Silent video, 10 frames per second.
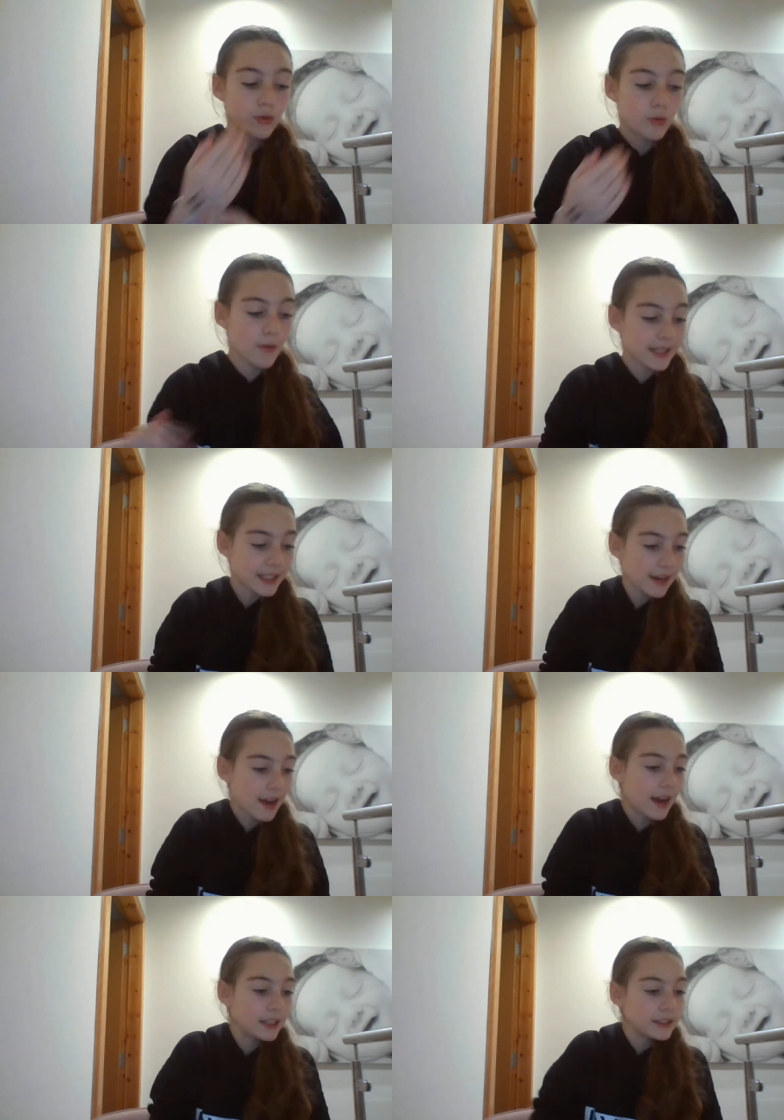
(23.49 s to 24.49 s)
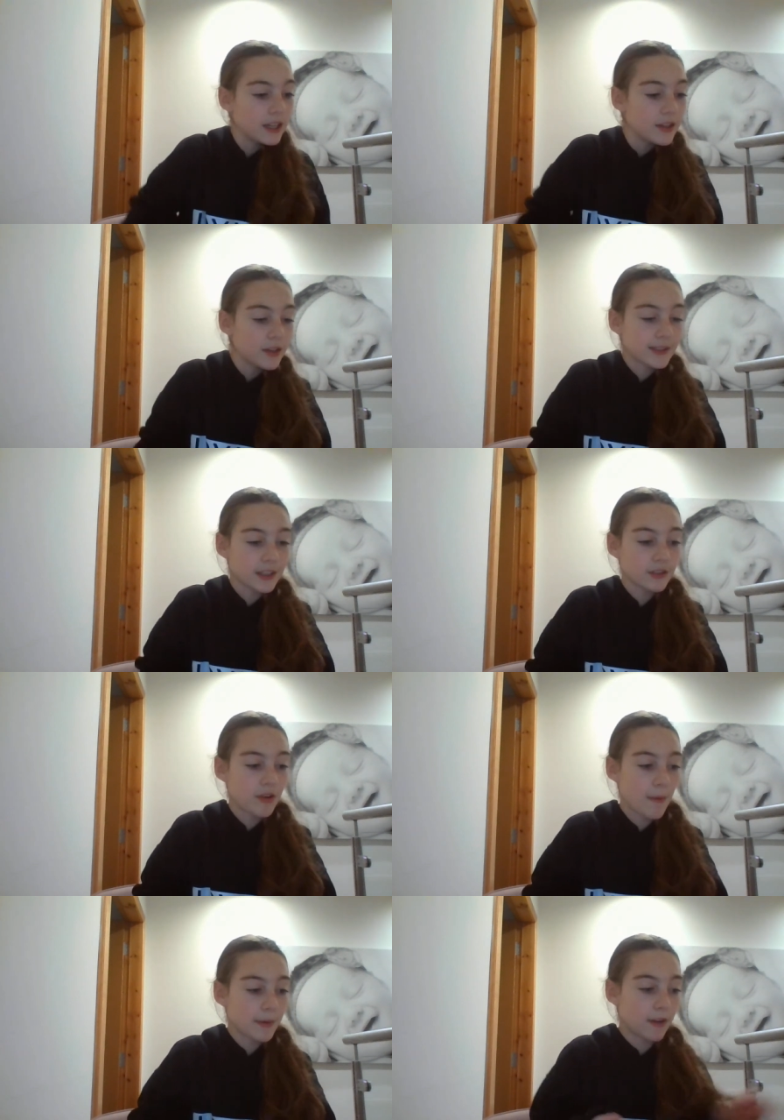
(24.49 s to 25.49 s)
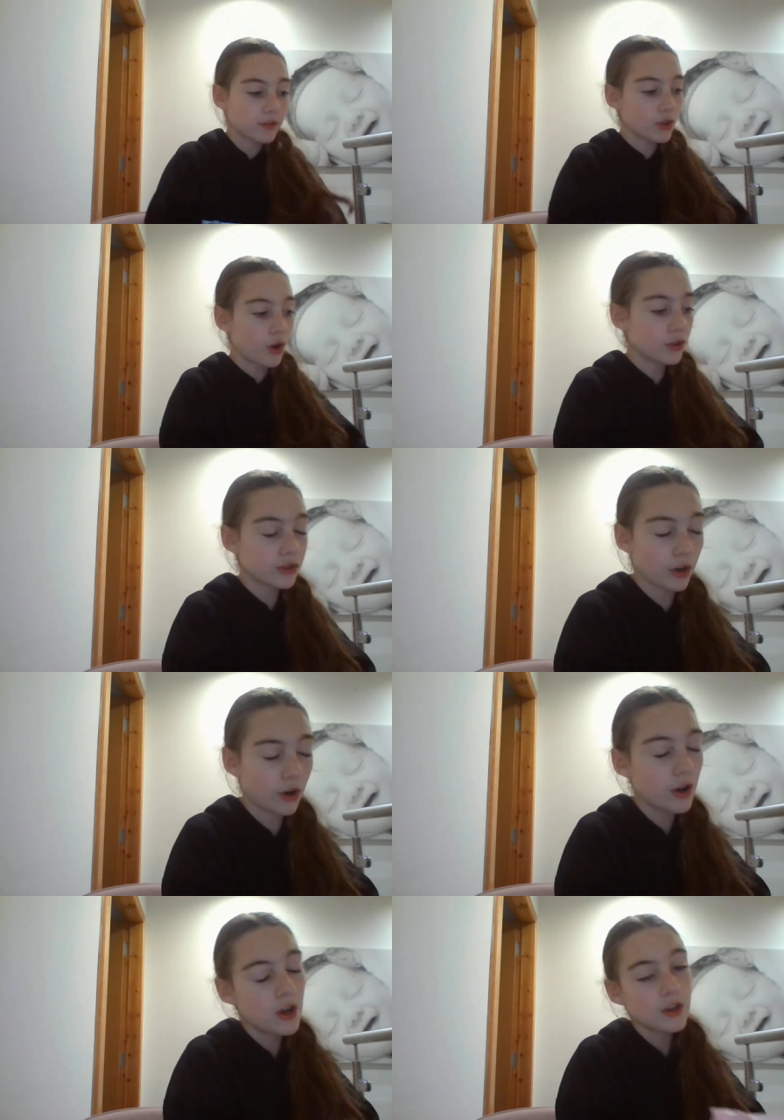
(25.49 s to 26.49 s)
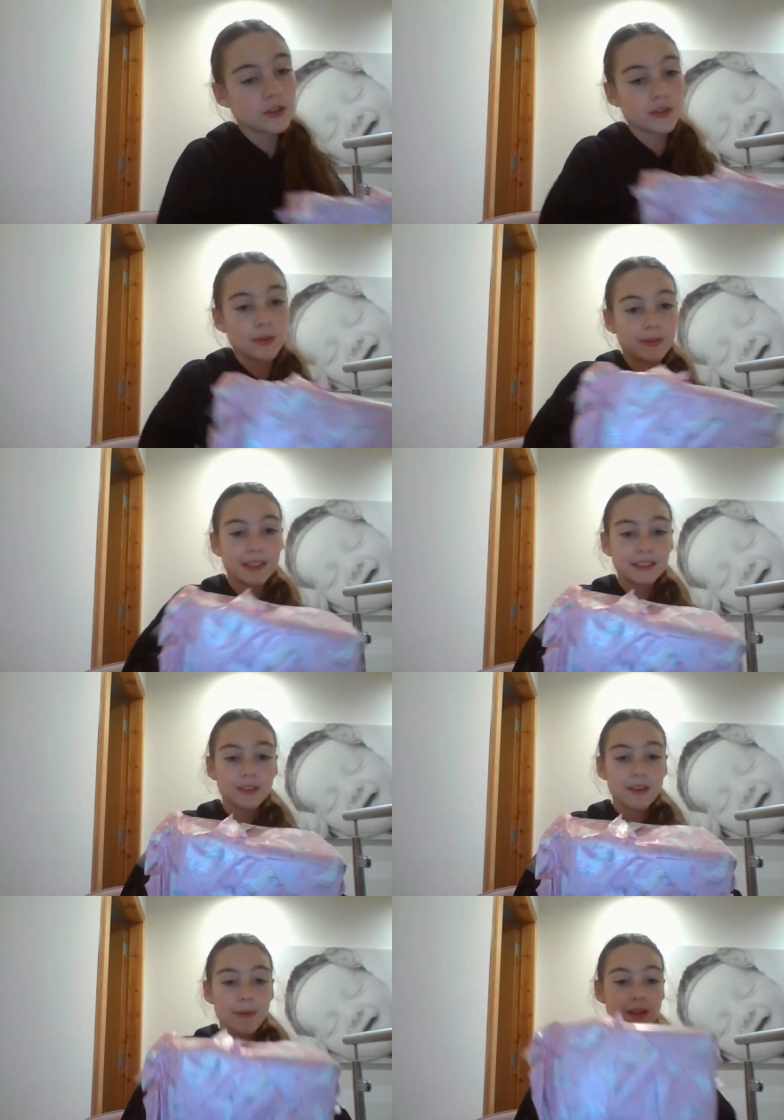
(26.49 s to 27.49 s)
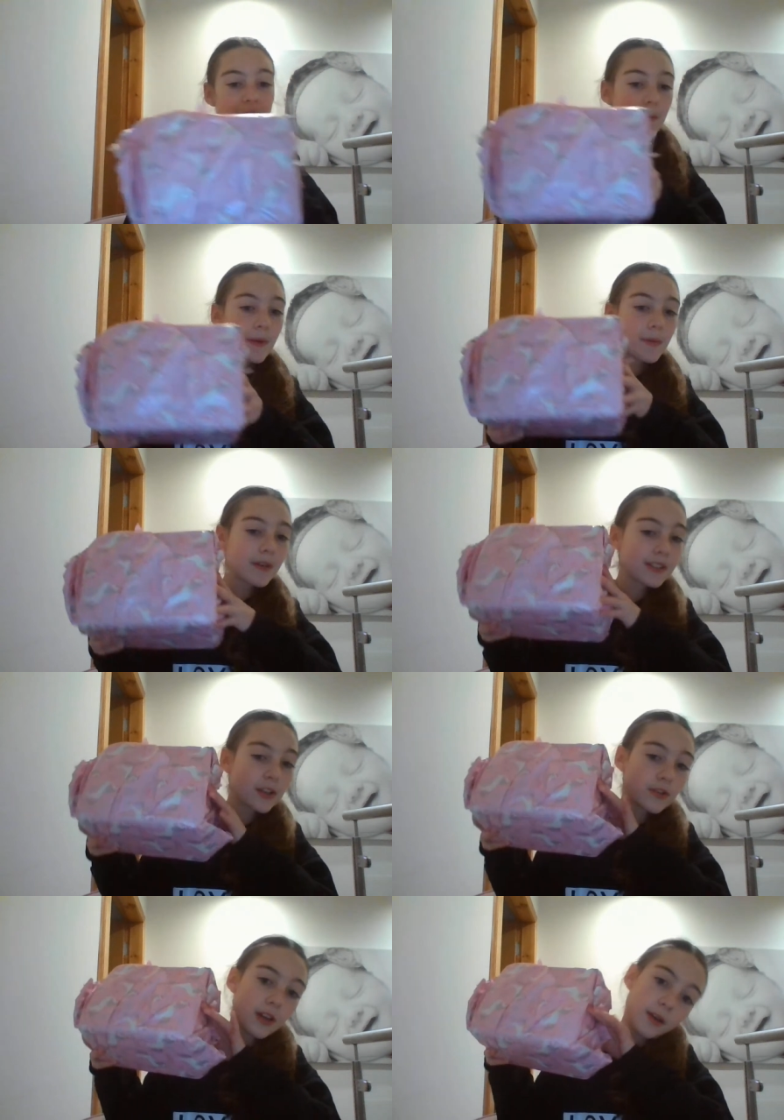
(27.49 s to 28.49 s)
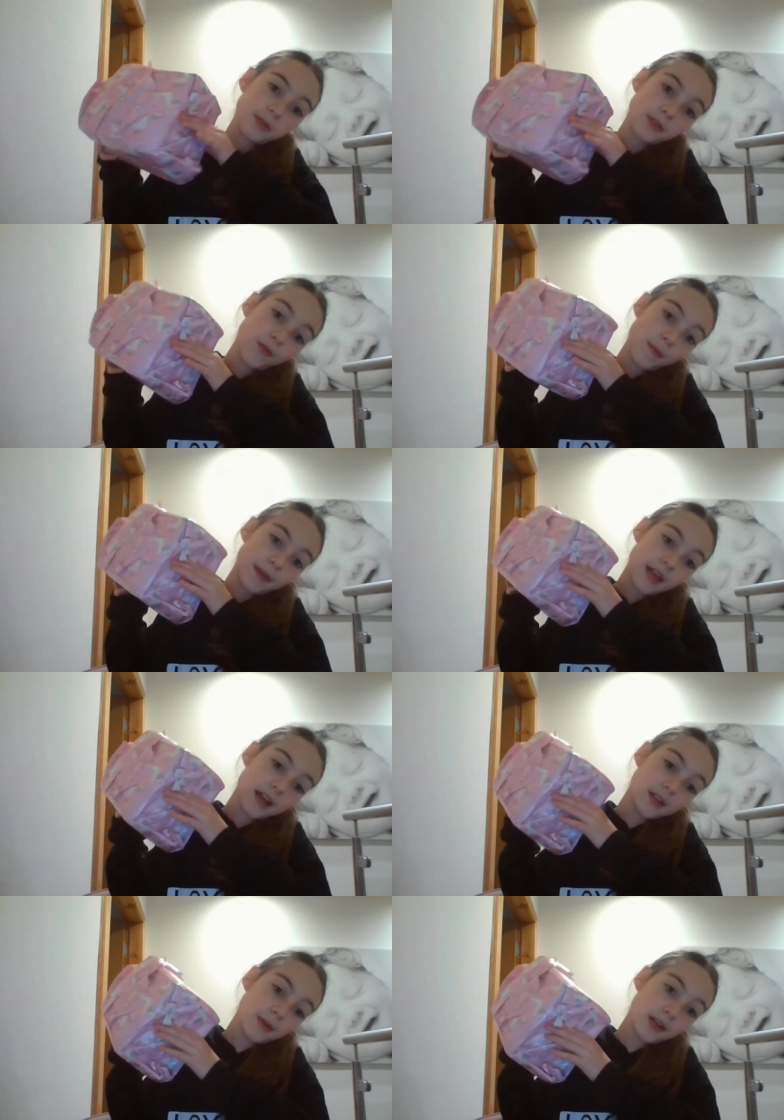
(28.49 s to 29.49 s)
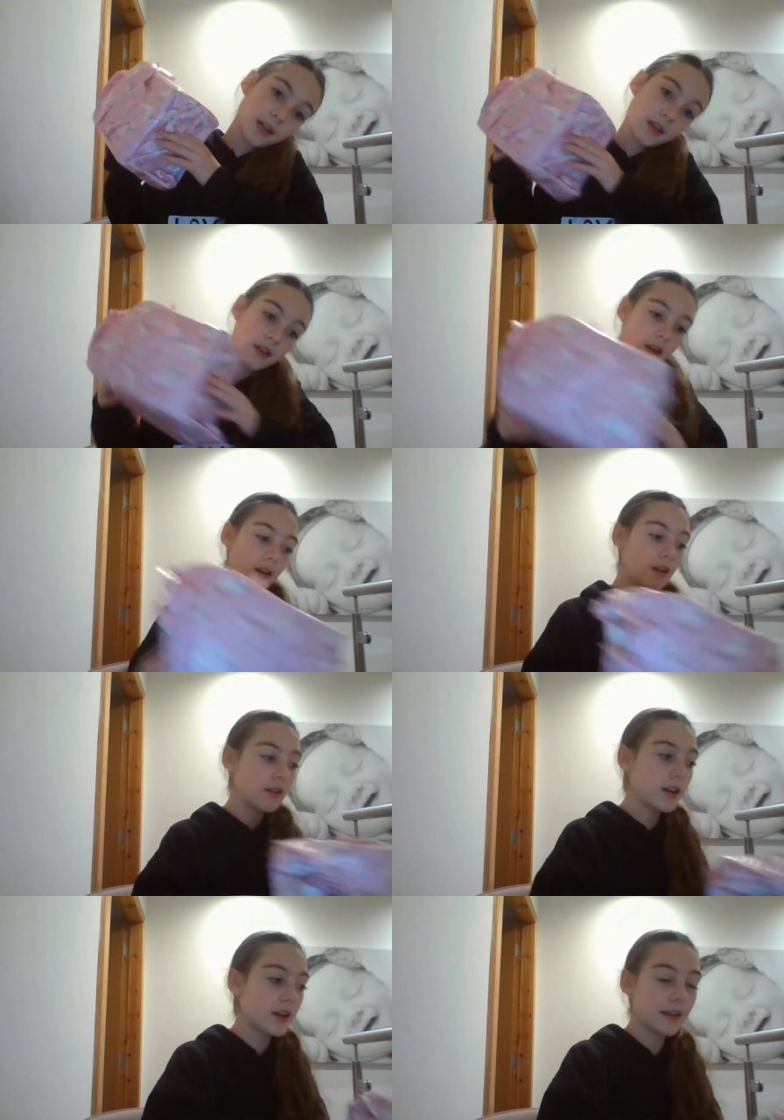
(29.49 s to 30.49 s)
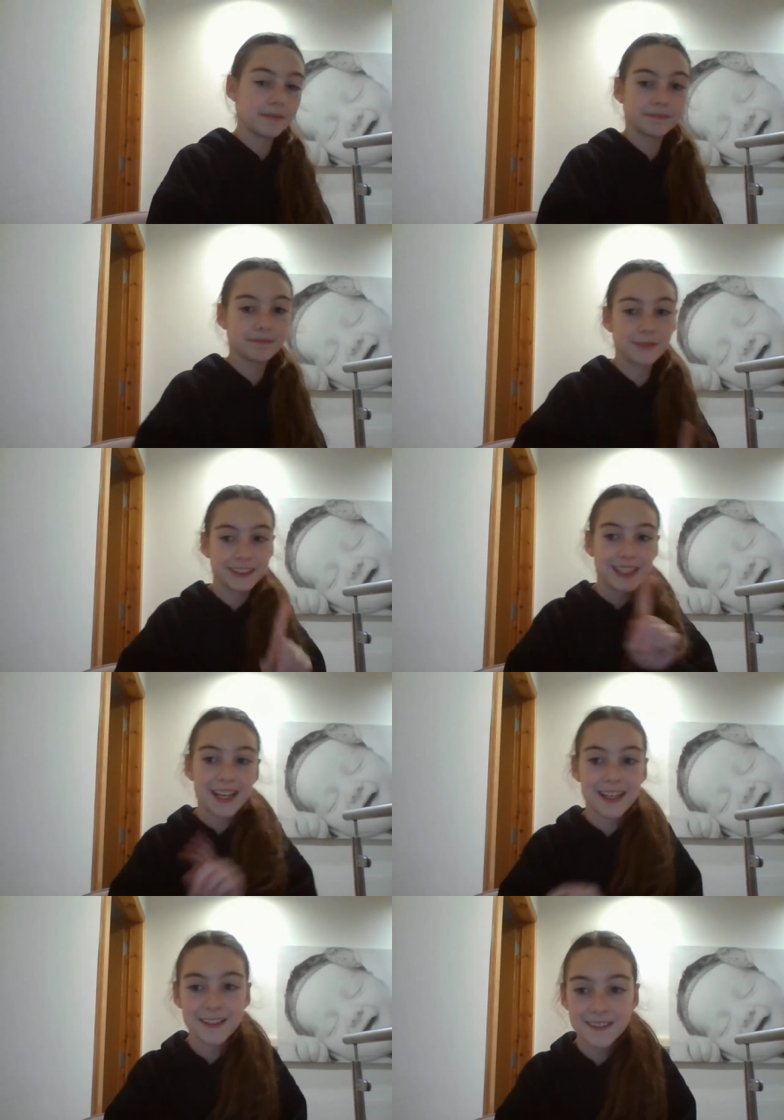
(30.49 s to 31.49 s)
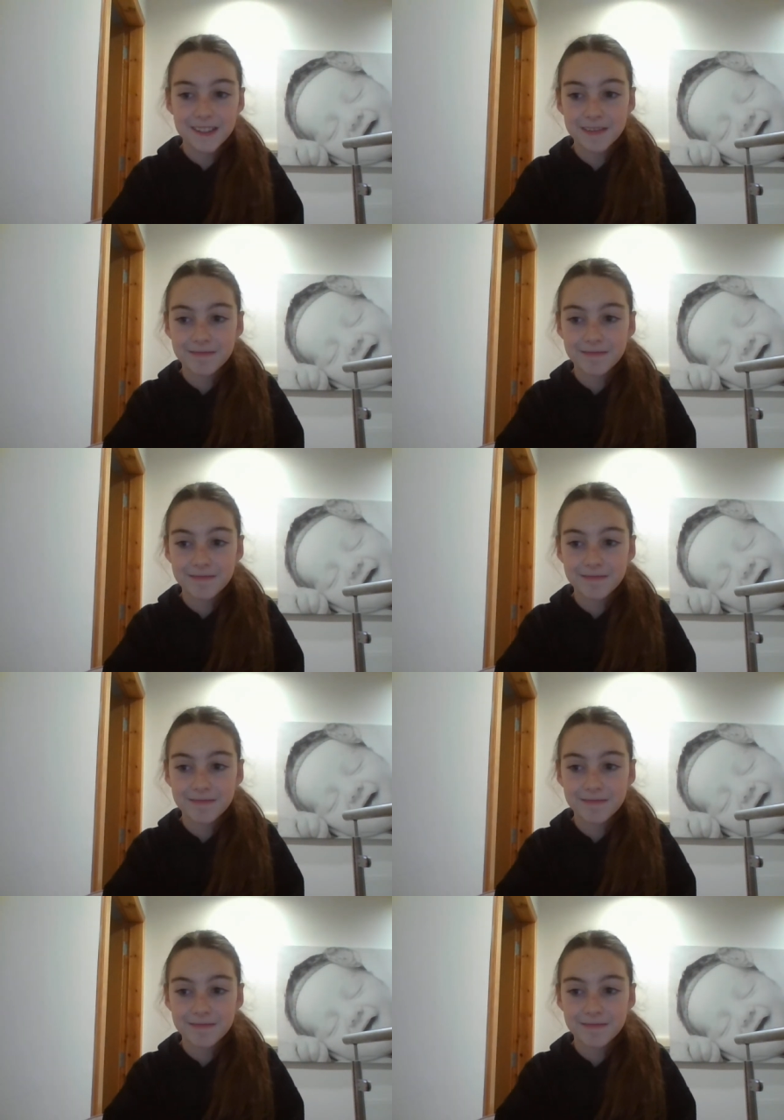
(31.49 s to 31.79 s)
So amazing. And there's like this wrapping gift has got off. So it's not the best wrapping because I know that it was for me anyway one second.